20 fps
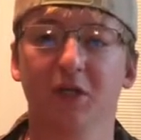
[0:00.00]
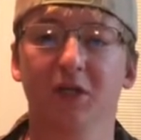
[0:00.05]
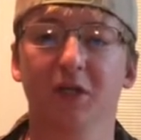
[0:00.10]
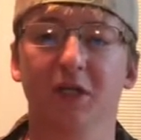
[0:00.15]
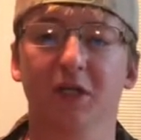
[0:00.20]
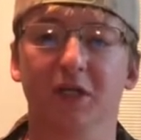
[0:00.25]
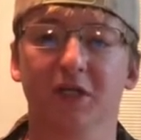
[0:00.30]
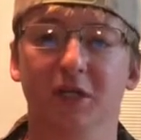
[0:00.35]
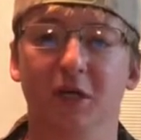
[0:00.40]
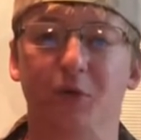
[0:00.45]

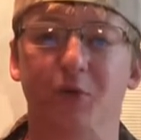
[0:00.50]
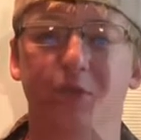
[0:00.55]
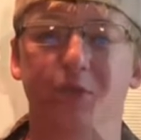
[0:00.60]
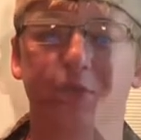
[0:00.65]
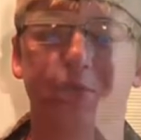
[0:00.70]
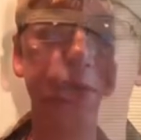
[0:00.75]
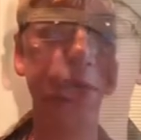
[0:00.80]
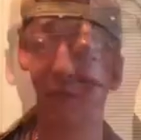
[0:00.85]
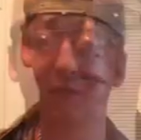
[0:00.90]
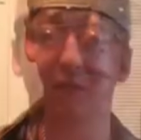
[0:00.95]
is always
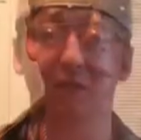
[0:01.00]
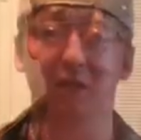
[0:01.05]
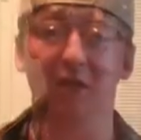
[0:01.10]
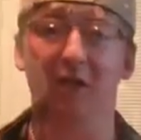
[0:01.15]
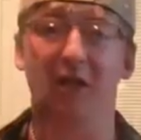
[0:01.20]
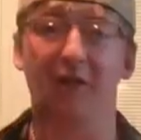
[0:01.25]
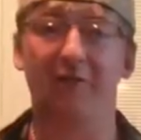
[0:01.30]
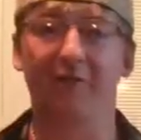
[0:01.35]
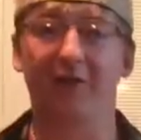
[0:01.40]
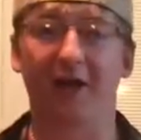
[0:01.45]
best.
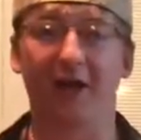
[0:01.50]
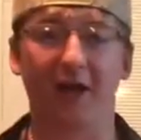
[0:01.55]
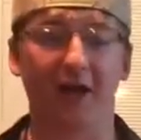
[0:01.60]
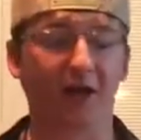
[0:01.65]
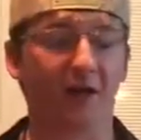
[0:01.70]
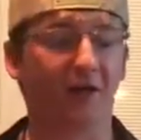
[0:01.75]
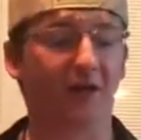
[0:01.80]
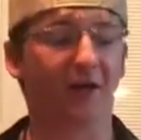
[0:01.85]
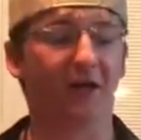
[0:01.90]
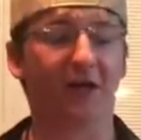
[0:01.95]
Glove
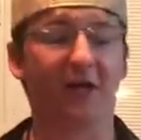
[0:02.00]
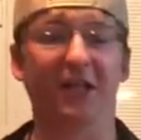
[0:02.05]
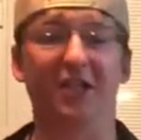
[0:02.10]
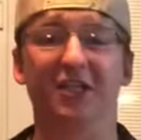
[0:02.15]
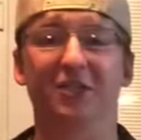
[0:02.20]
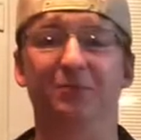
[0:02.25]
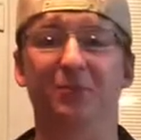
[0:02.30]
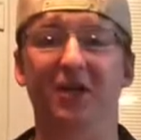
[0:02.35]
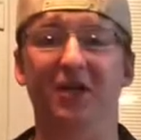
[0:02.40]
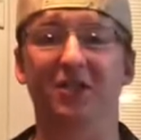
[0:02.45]
care and
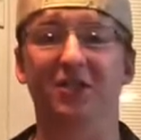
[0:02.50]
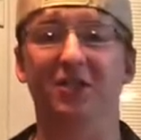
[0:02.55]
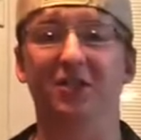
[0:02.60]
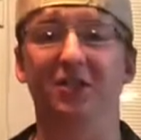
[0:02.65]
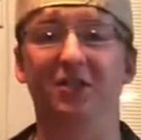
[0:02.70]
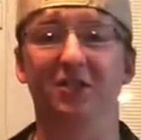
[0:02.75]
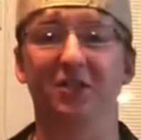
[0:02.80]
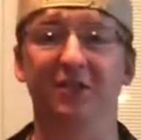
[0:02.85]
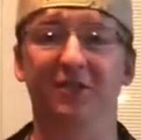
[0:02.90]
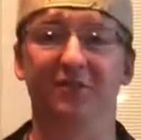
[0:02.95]

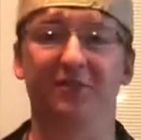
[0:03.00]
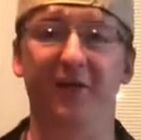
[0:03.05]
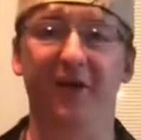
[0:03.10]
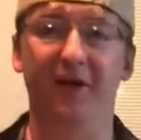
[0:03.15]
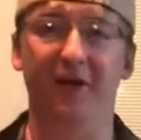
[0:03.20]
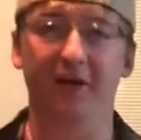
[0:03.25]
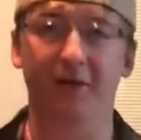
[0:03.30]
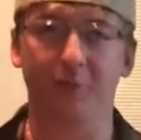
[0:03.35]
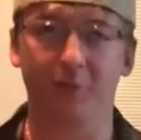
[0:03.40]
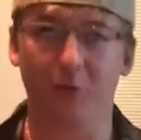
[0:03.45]
inspection is
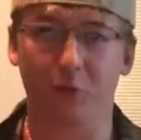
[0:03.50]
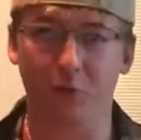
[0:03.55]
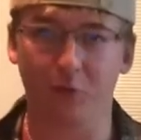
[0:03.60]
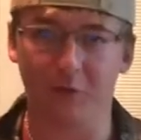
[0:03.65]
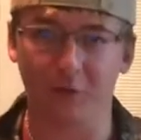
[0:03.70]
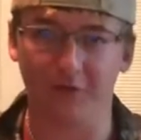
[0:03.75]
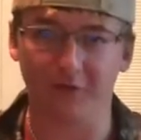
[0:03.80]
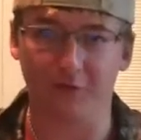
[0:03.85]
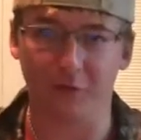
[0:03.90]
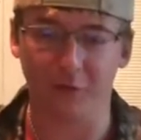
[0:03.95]
very important
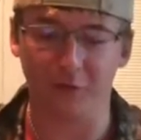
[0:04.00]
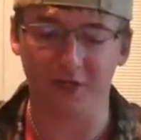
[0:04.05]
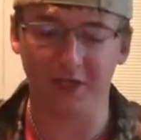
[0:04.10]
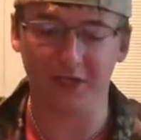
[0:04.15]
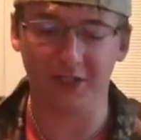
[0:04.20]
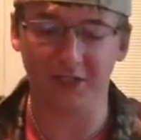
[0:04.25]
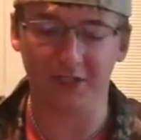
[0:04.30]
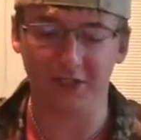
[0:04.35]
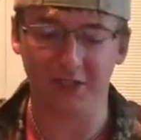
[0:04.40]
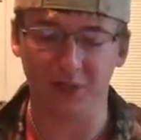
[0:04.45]
before
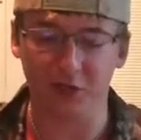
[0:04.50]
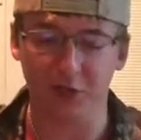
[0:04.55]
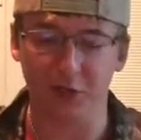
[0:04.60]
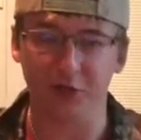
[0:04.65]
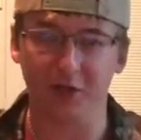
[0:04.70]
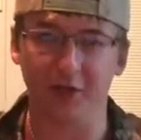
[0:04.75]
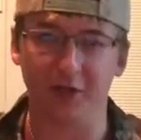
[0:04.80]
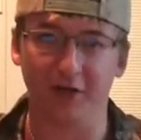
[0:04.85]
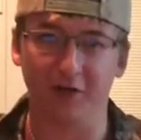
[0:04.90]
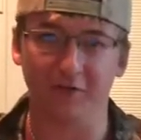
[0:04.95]
each
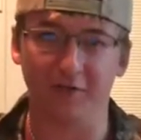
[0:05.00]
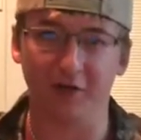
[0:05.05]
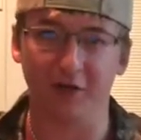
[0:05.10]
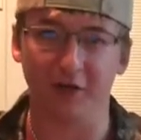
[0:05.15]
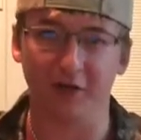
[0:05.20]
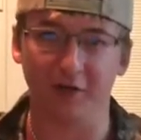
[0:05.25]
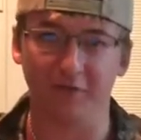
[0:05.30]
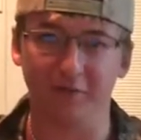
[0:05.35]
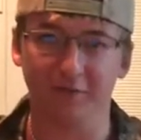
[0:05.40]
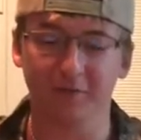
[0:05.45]
use of
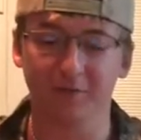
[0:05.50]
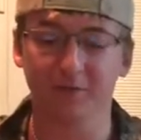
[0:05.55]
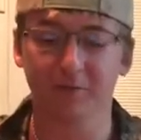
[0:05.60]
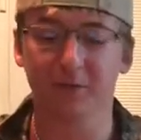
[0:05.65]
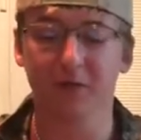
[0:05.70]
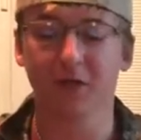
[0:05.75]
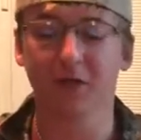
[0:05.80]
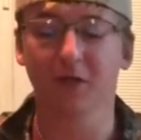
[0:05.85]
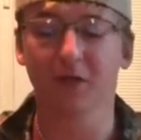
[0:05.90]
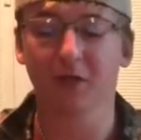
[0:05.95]
gloves.
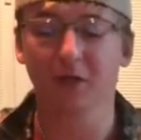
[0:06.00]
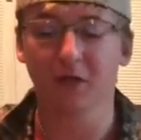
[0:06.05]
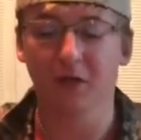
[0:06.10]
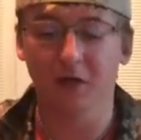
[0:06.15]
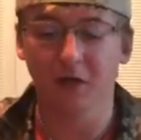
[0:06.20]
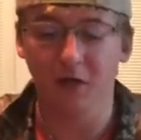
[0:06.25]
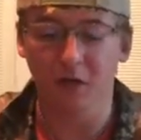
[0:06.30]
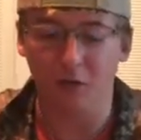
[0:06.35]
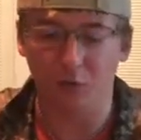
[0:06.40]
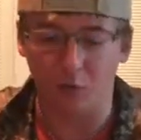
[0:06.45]

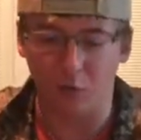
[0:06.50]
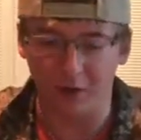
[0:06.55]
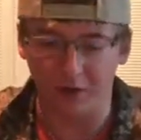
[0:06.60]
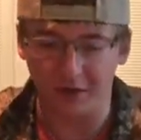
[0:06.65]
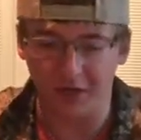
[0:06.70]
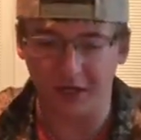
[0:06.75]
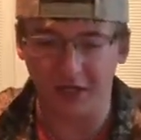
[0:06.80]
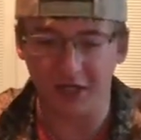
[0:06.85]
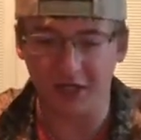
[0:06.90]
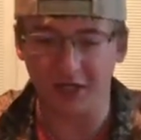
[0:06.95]
One
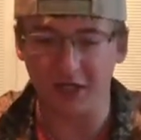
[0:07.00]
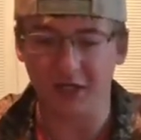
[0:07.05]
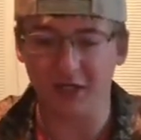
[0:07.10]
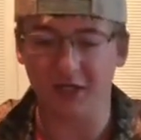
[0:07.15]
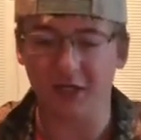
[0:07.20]
thing you need to